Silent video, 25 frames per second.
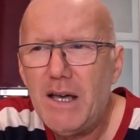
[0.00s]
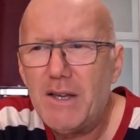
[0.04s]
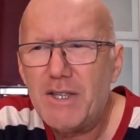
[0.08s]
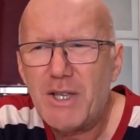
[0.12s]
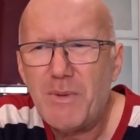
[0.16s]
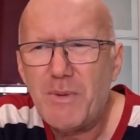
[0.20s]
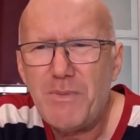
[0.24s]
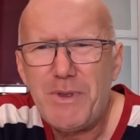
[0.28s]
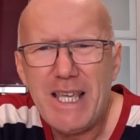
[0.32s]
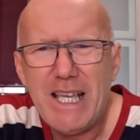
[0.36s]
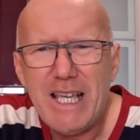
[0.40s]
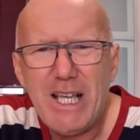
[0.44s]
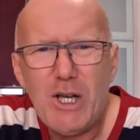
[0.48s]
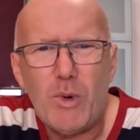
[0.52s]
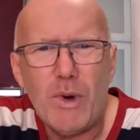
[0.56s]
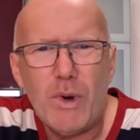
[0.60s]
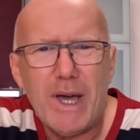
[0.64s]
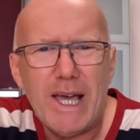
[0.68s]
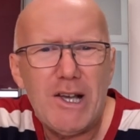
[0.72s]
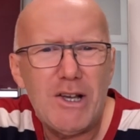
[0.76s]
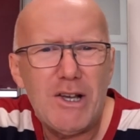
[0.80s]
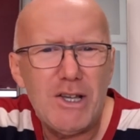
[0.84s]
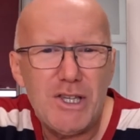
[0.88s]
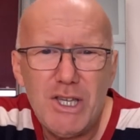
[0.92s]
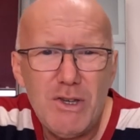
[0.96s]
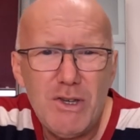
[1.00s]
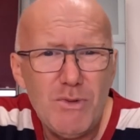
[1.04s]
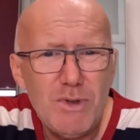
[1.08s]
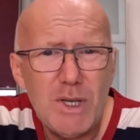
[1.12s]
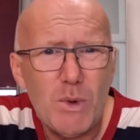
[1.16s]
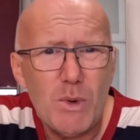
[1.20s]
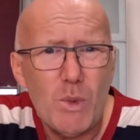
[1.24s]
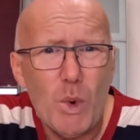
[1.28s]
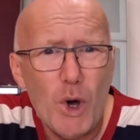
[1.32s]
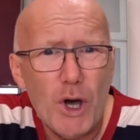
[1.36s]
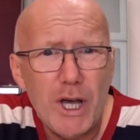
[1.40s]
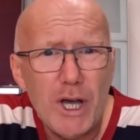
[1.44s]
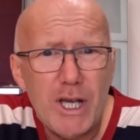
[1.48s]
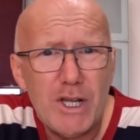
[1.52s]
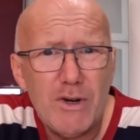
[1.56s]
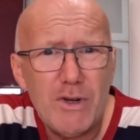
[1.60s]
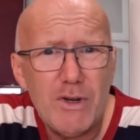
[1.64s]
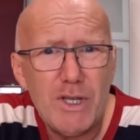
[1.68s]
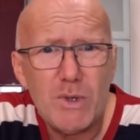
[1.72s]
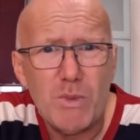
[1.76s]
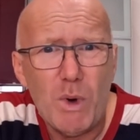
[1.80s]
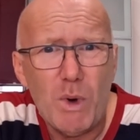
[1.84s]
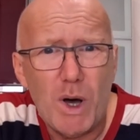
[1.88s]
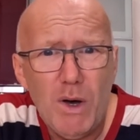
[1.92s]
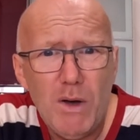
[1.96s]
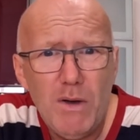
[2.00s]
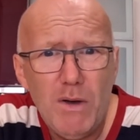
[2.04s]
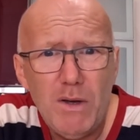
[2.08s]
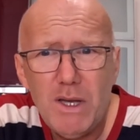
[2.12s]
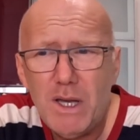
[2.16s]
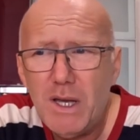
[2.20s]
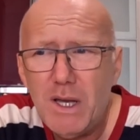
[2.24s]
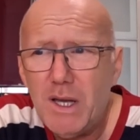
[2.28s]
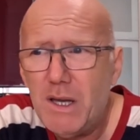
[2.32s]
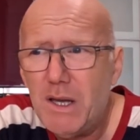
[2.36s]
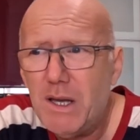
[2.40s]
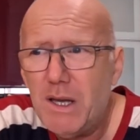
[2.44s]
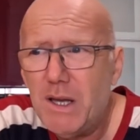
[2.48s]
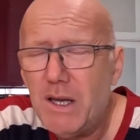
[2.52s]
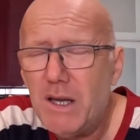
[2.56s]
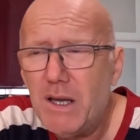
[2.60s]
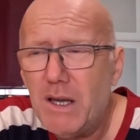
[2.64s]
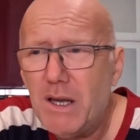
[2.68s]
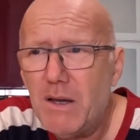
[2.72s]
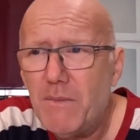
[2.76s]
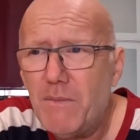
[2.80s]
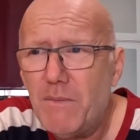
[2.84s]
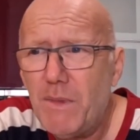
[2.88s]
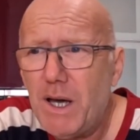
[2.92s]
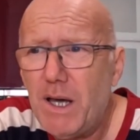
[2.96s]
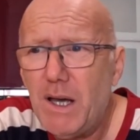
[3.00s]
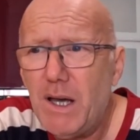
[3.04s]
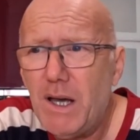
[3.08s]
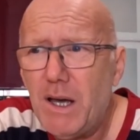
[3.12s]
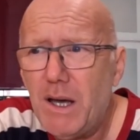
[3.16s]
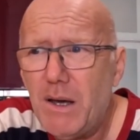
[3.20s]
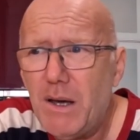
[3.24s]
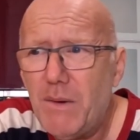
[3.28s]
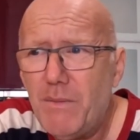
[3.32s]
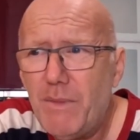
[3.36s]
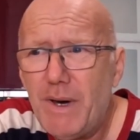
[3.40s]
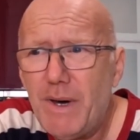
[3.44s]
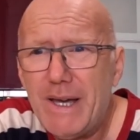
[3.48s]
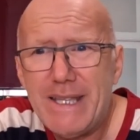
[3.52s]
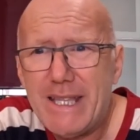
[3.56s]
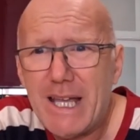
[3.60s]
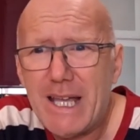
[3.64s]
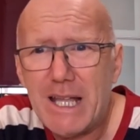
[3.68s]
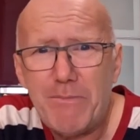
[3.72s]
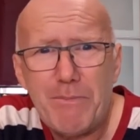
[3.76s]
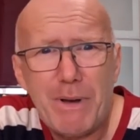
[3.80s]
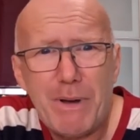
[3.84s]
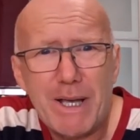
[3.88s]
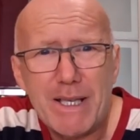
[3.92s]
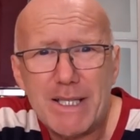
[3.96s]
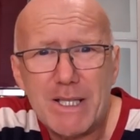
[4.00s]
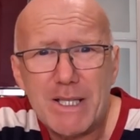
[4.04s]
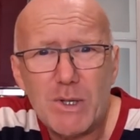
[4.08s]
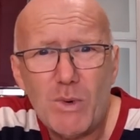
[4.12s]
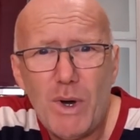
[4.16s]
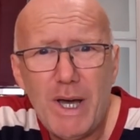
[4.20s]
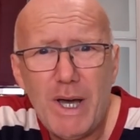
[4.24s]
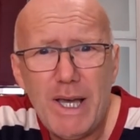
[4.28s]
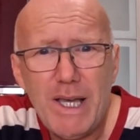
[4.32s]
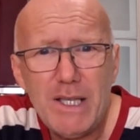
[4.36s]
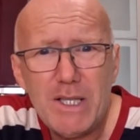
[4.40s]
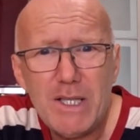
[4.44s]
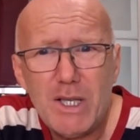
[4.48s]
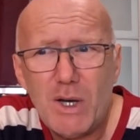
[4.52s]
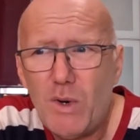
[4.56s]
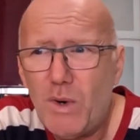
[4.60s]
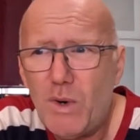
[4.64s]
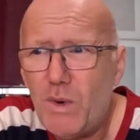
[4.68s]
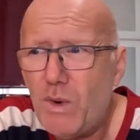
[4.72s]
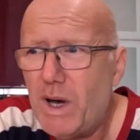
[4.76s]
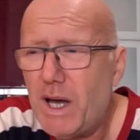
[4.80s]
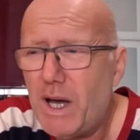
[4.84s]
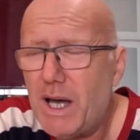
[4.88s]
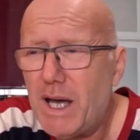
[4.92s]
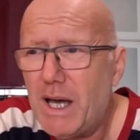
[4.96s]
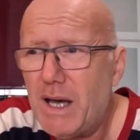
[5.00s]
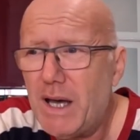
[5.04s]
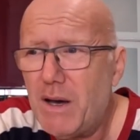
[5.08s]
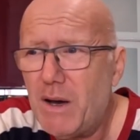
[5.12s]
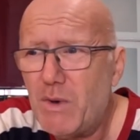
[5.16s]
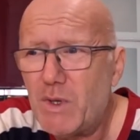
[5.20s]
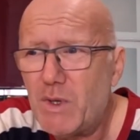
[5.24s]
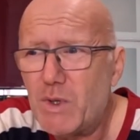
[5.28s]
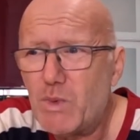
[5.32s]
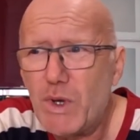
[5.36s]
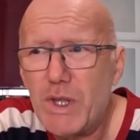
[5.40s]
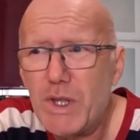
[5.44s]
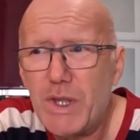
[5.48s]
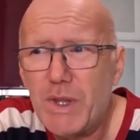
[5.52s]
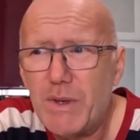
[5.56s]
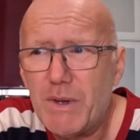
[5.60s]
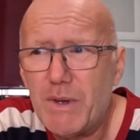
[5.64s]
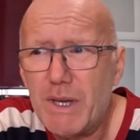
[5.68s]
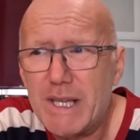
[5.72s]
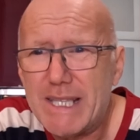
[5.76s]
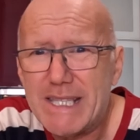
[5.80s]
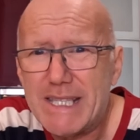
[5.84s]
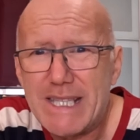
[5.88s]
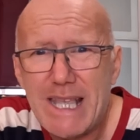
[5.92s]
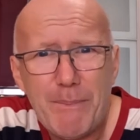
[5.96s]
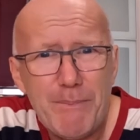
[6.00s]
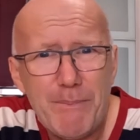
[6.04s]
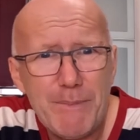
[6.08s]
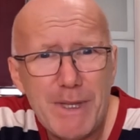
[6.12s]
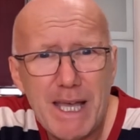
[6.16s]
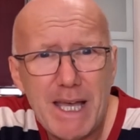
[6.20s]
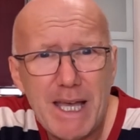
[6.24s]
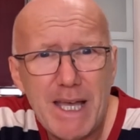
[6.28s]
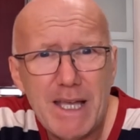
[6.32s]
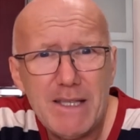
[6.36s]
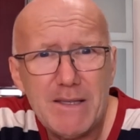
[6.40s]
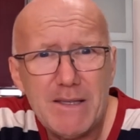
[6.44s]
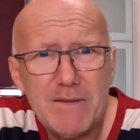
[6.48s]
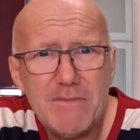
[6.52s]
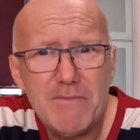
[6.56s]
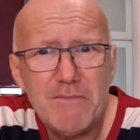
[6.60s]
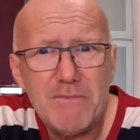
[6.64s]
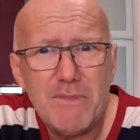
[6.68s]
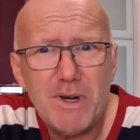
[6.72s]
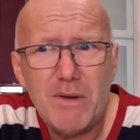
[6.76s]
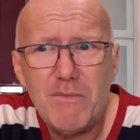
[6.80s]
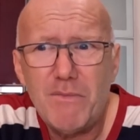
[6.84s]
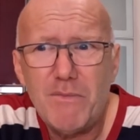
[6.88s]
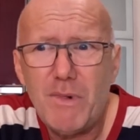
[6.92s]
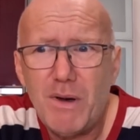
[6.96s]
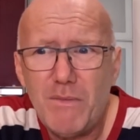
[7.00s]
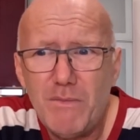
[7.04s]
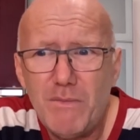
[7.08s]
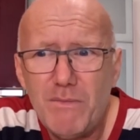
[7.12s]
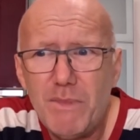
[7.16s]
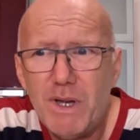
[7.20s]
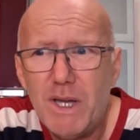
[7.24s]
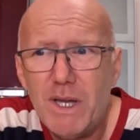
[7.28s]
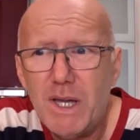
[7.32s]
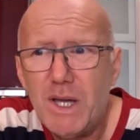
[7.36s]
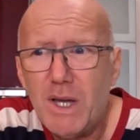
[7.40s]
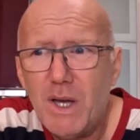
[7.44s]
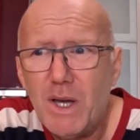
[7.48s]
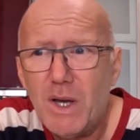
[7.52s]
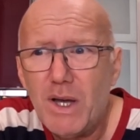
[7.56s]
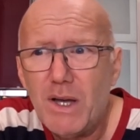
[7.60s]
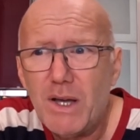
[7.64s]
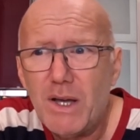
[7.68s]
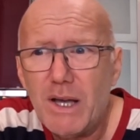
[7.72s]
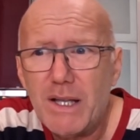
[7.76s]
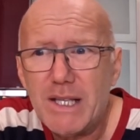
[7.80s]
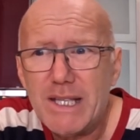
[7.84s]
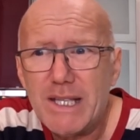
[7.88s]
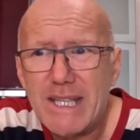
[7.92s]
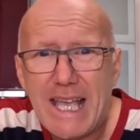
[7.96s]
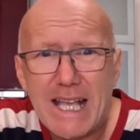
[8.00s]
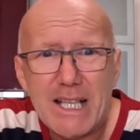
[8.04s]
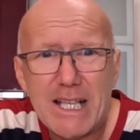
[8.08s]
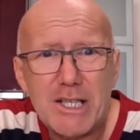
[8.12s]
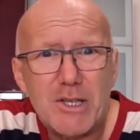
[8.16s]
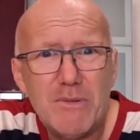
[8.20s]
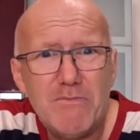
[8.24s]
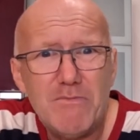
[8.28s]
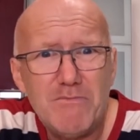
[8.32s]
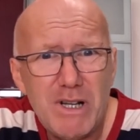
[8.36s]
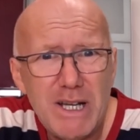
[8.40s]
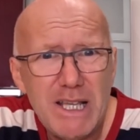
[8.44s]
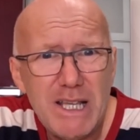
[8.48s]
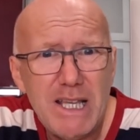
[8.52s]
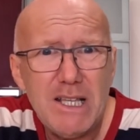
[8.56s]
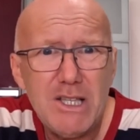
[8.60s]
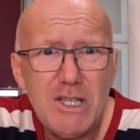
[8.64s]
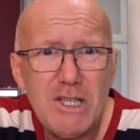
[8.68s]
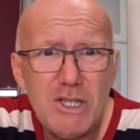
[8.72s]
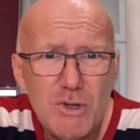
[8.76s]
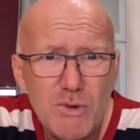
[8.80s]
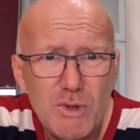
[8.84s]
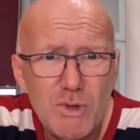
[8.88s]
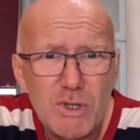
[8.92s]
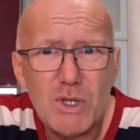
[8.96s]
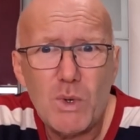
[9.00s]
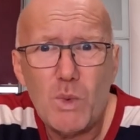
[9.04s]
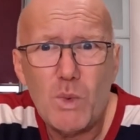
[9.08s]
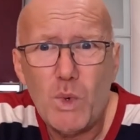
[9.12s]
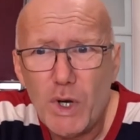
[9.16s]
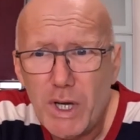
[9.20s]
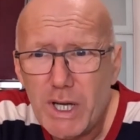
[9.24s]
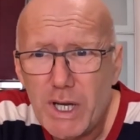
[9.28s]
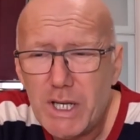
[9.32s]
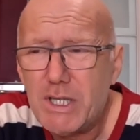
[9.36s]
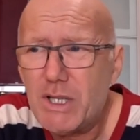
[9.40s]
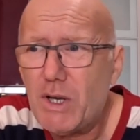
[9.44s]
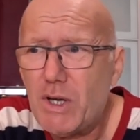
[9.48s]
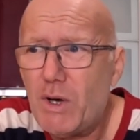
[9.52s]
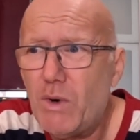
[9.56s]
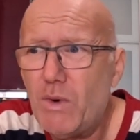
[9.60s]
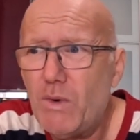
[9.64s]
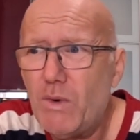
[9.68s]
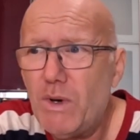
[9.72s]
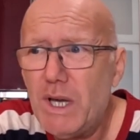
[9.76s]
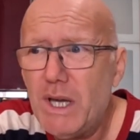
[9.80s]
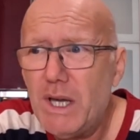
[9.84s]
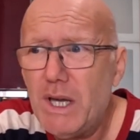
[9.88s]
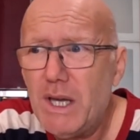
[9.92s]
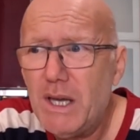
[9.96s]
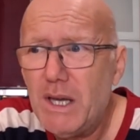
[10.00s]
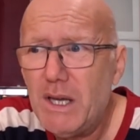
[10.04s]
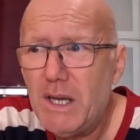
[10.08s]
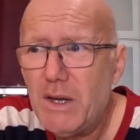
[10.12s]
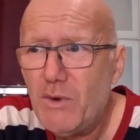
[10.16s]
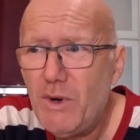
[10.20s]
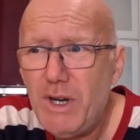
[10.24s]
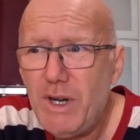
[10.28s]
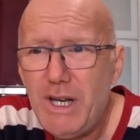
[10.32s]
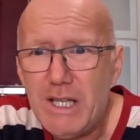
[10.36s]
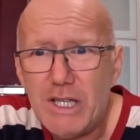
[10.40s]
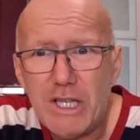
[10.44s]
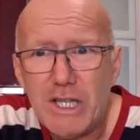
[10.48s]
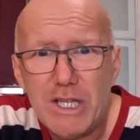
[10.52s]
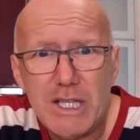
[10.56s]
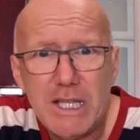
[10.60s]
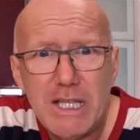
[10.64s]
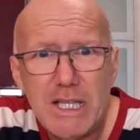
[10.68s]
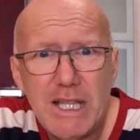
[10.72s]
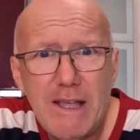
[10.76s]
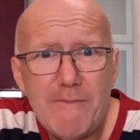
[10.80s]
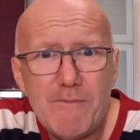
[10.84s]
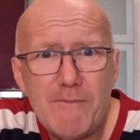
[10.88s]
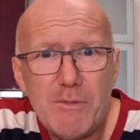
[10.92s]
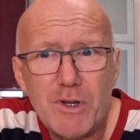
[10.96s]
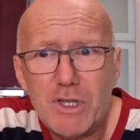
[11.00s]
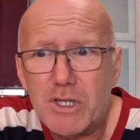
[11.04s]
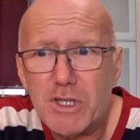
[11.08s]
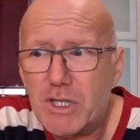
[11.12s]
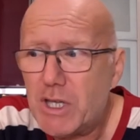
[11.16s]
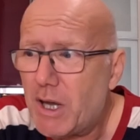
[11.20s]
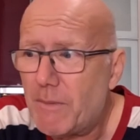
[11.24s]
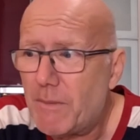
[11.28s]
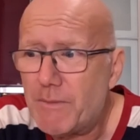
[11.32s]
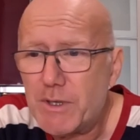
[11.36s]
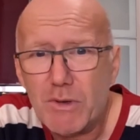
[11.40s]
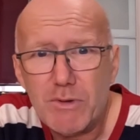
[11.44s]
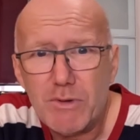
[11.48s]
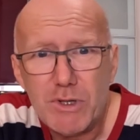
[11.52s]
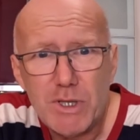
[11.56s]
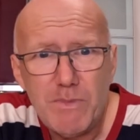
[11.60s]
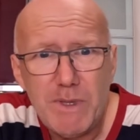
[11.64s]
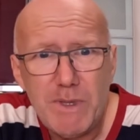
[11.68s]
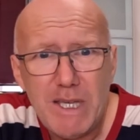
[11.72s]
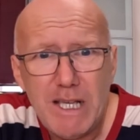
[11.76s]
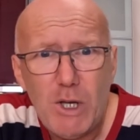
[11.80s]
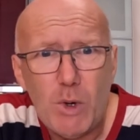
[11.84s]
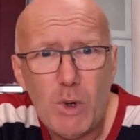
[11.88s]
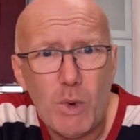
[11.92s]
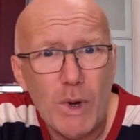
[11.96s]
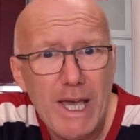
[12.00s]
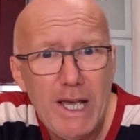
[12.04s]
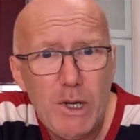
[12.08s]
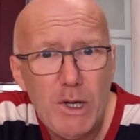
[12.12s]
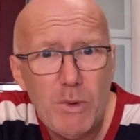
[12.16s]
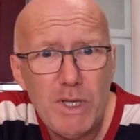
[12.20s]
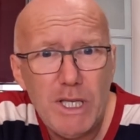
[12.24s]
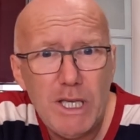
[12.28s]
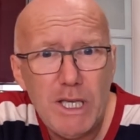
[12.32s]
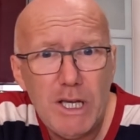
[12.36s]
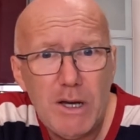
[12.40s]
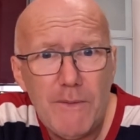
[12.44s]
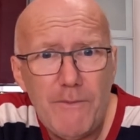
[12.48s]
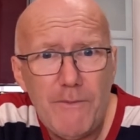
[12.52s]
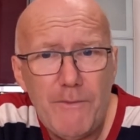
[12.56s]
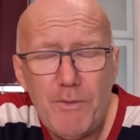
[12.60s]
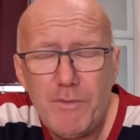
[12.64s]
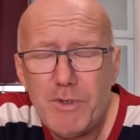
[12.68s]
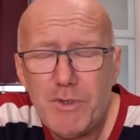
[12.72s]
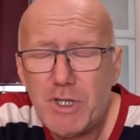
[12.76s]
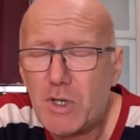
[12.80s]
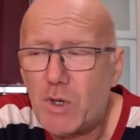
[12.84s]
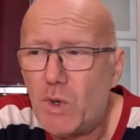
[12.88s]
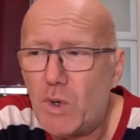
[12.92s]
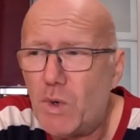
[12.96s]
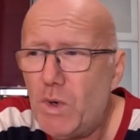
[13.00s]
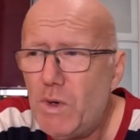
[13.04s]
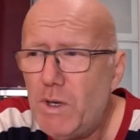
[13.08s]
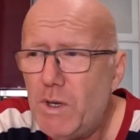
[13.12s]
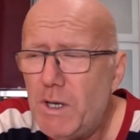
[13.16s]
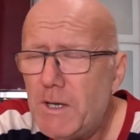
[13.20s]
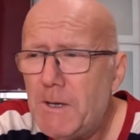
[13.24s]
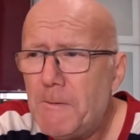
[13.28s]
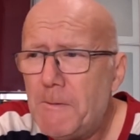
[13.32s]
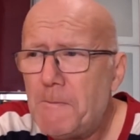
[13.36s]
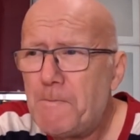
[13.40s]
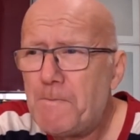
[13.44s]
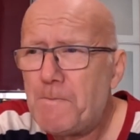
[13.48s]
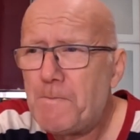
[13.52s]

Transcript: Something quick, because she was a worker as well. My dad passed away, so I was with a stepdad and my mom to get some money, and she used to work, so really she didn't have much time. So something quick when you come from school.